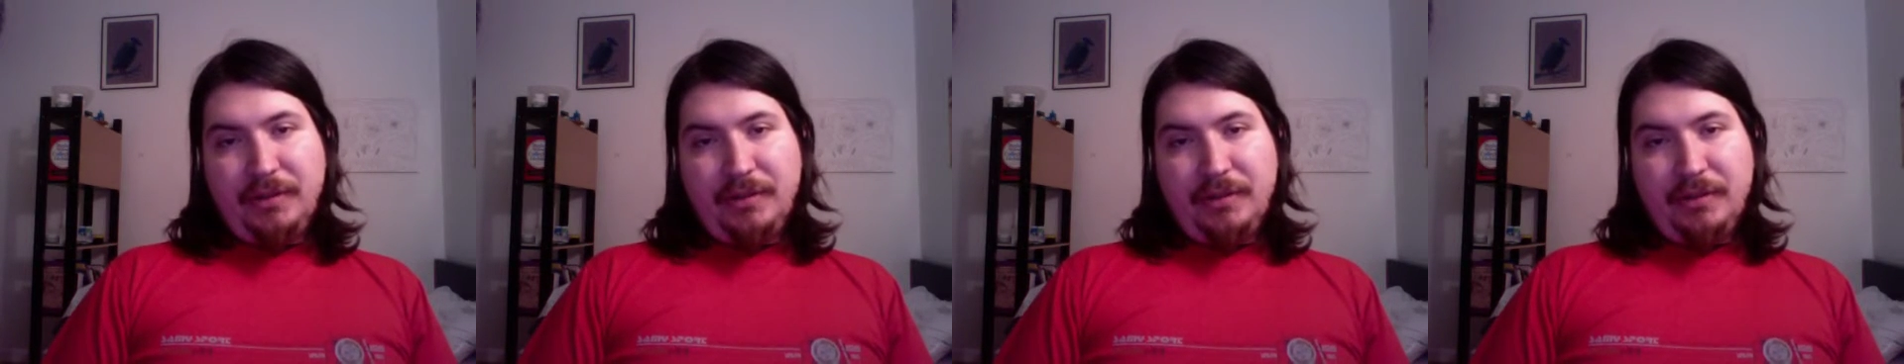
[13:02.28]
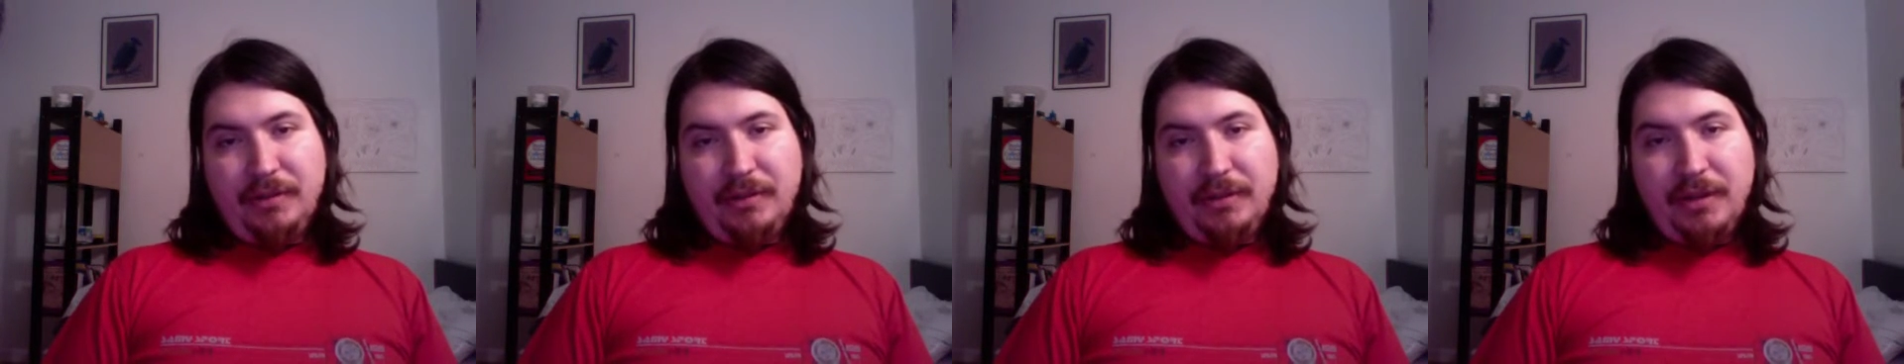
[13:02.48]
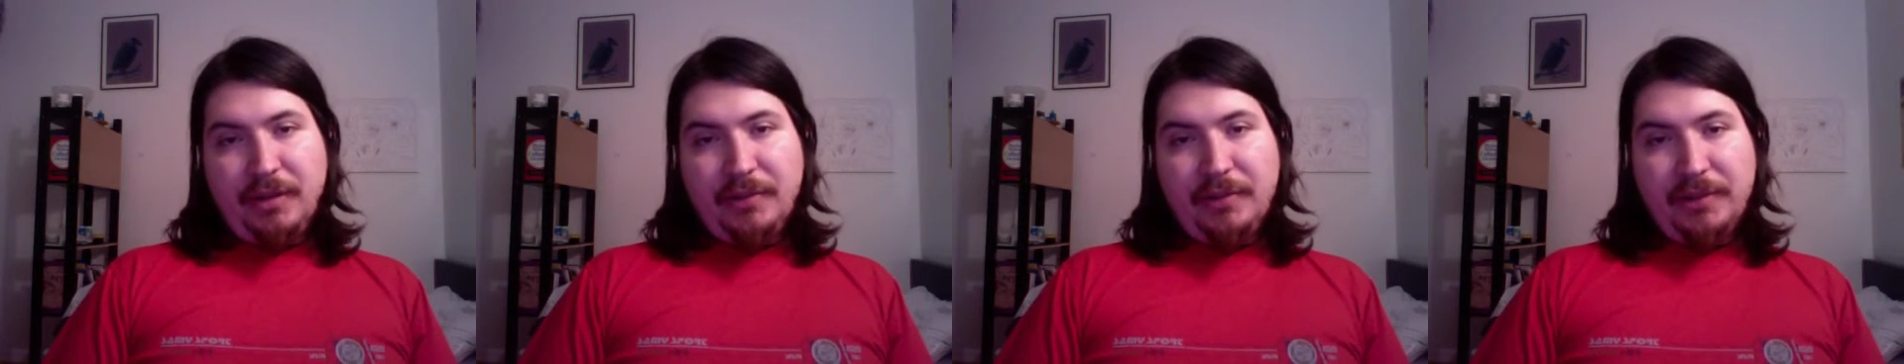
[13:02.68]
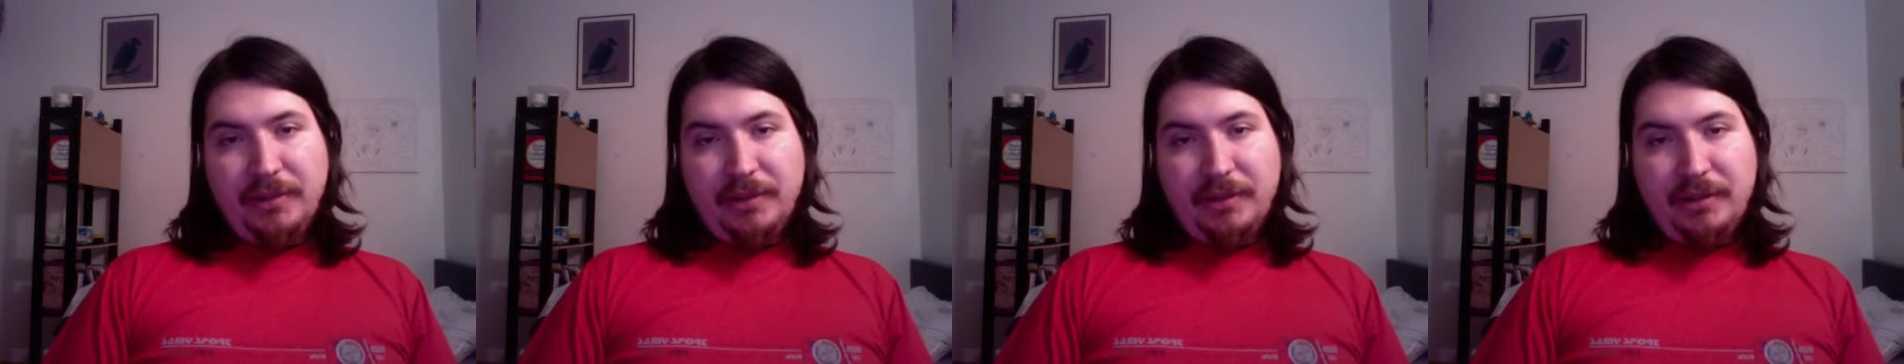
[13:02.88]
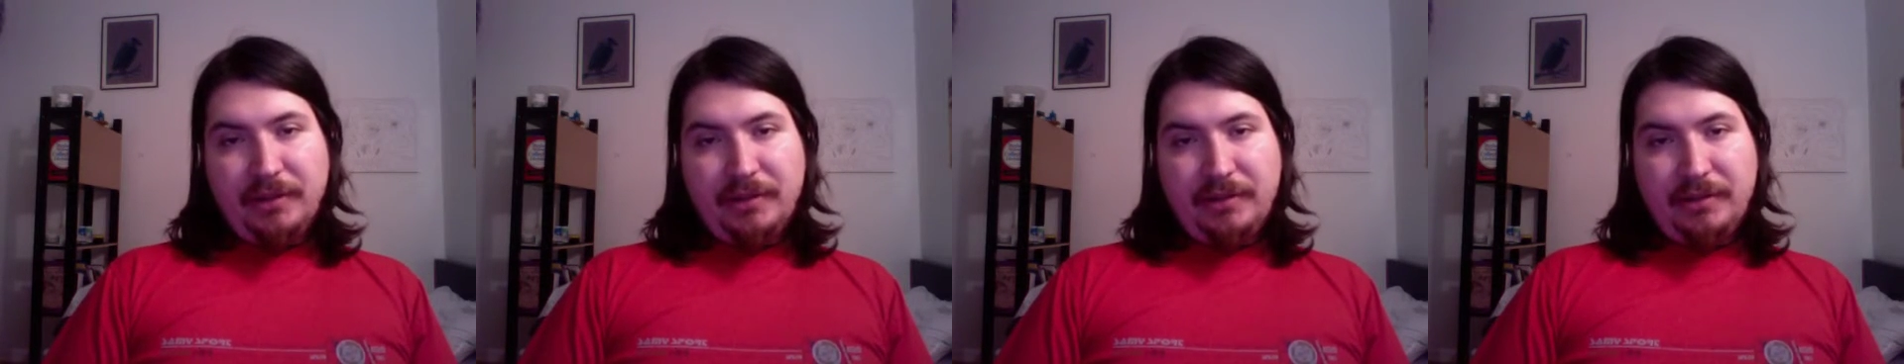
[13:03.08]
the top
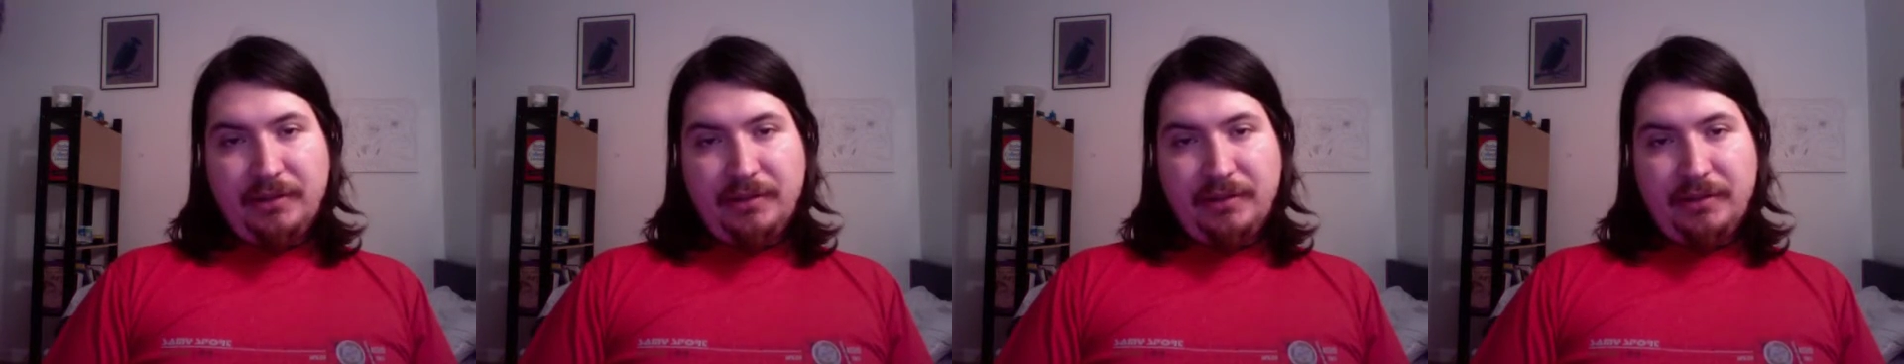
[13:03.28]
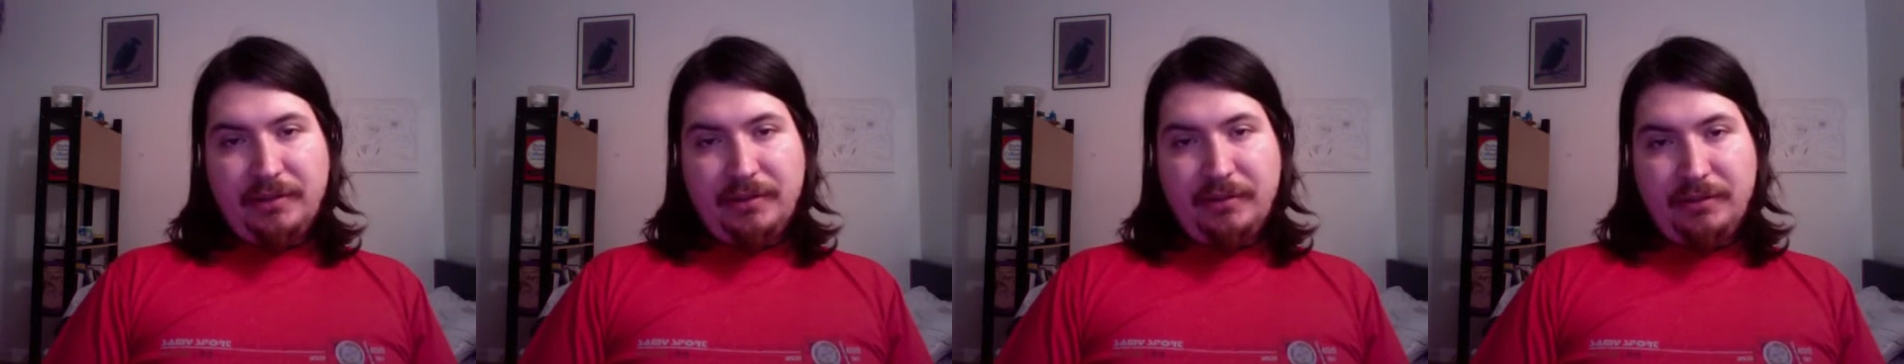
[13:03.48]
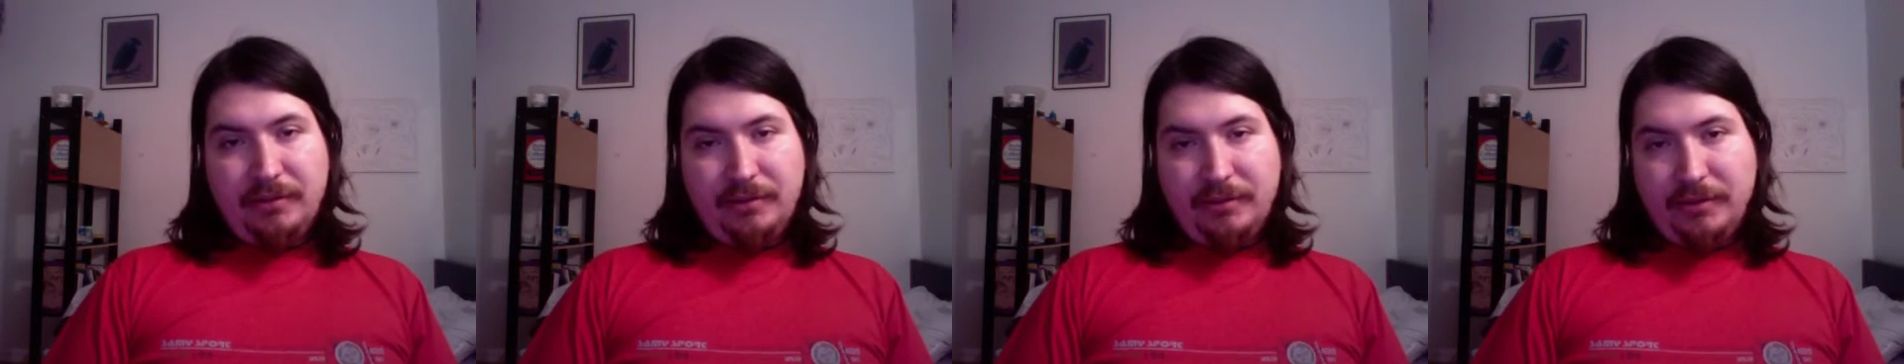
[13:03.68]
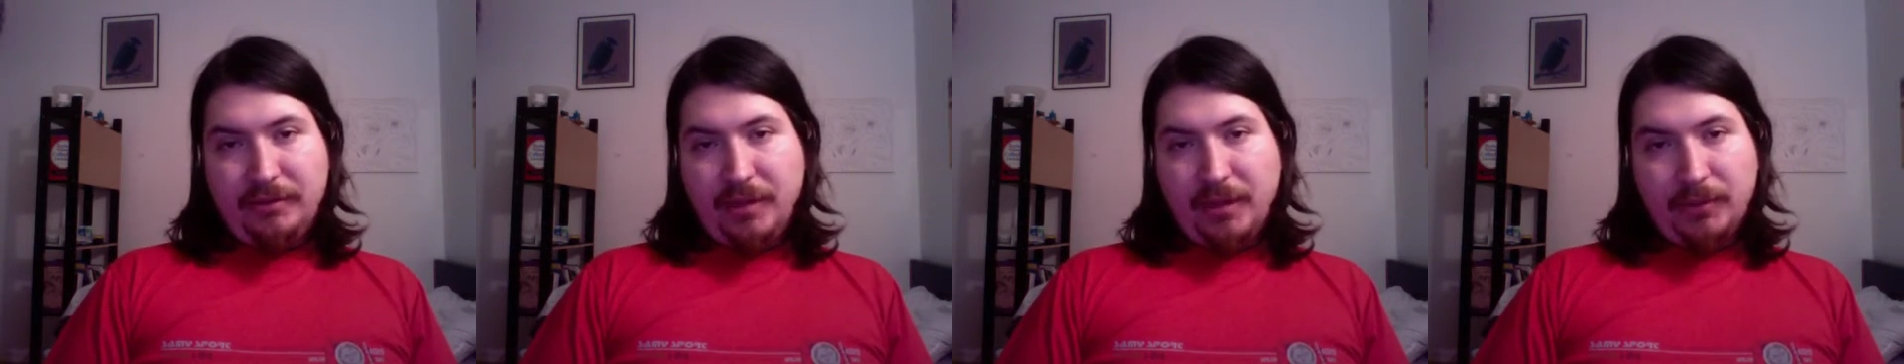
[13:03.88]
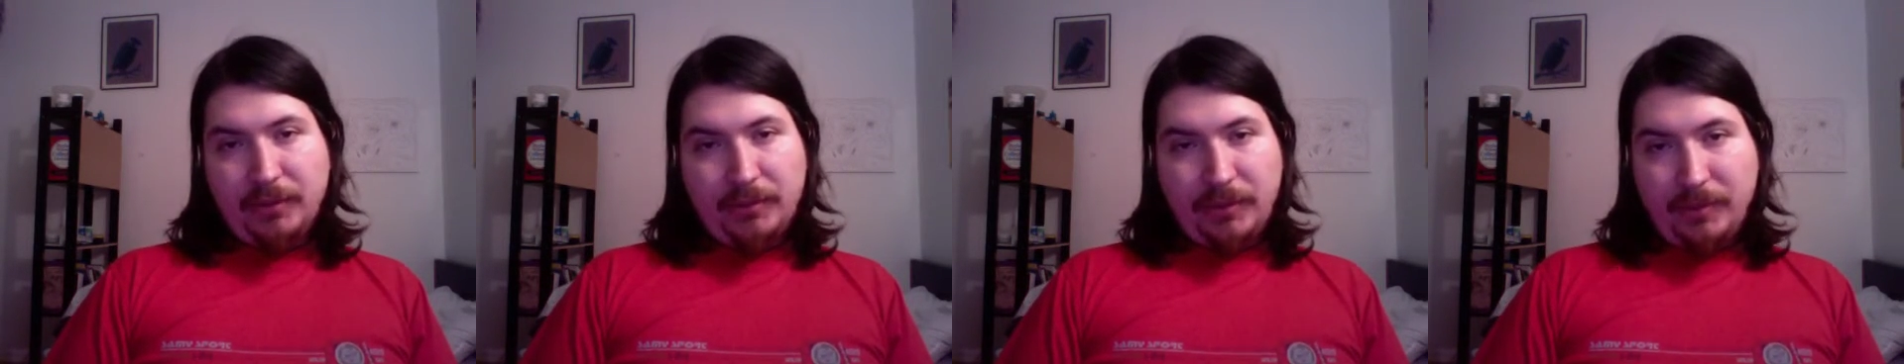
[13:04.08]
elites, top